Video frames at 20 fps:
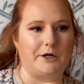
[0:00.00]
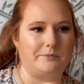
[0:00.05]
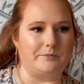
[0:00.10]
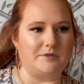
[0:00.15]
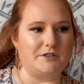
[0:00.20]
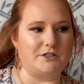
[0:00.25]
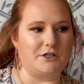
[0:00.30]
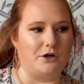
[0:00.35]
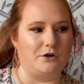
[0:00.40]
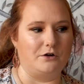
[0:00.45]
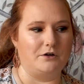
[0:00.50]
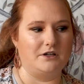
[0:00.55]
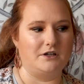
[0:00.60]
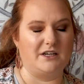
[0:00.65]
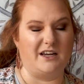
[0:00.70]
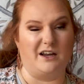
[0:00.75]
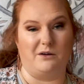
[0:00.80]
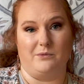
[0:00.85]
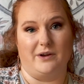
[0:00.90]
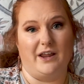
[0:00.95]
So
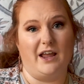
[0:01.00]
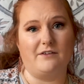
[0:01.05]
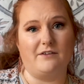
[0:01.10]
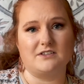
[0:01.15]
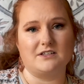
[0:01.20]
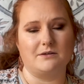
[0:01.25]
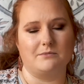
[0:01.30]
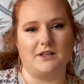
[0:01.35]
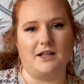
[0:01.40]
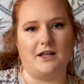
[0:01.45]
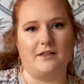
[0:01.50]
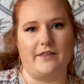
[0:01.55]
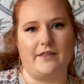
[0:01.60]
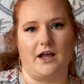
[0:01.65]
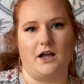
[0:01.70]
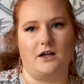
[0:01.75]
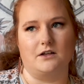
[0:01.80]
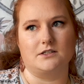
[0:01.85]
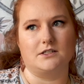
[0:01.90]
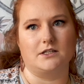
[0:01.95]
yeah, we have some of that in the
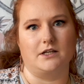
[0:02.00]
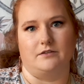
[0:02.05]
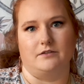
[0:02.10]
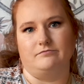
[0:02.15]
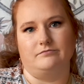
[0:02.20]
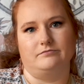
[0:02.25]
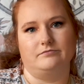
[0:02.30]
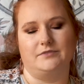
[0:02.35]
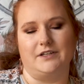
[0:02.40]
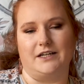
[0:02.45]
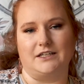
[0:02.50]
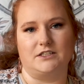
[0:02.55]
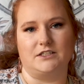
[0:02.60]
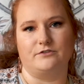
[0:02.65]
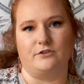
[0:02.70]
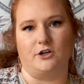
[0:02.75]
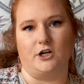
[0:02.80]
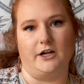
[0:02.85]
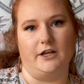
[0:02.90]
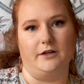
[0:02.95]
house, and that's
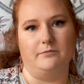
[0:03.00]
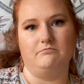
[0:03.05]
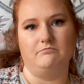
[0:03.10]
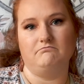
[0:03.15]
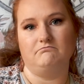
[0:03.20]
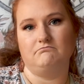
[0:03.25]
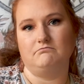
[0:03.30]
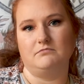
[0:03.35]
for him